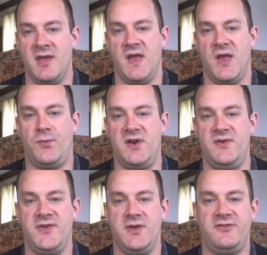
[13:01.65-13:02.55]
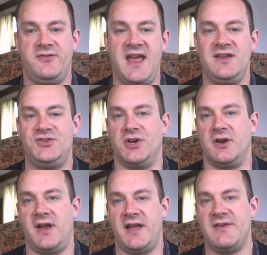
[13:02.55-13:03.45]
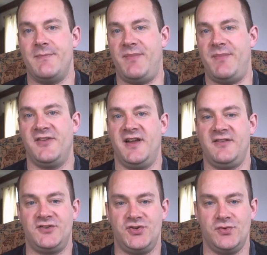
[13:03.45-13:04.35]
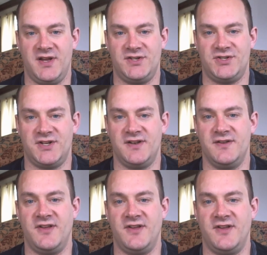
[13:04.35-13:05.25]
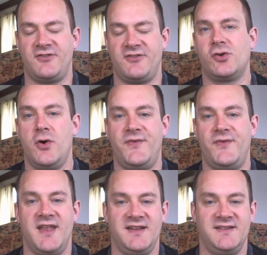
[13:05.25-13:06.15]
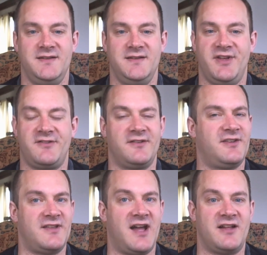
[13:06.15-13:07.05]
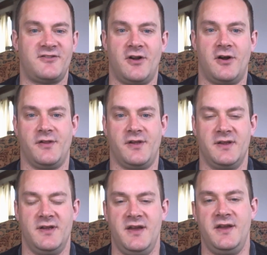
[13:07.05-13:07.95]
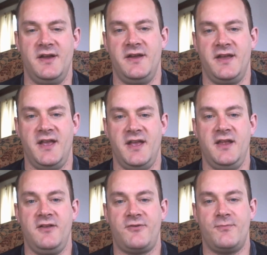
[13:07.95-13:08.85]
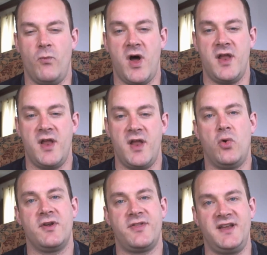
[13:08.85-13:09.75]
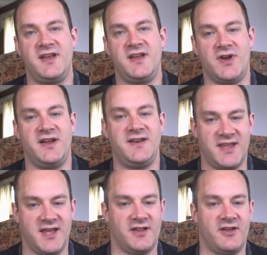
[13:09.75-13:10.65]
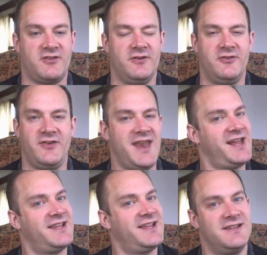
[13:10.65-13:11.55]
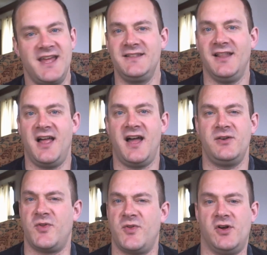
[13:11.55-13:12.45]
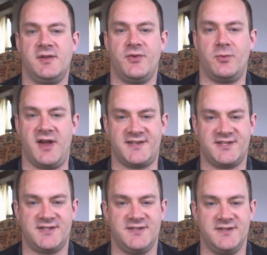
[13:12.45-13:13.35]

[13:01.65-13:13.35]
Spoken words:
If one views danger as a baseline situation, then this whole COVID-19 business is not startling. It is one more thing trying to kill us, and it can get in line with all of the rest.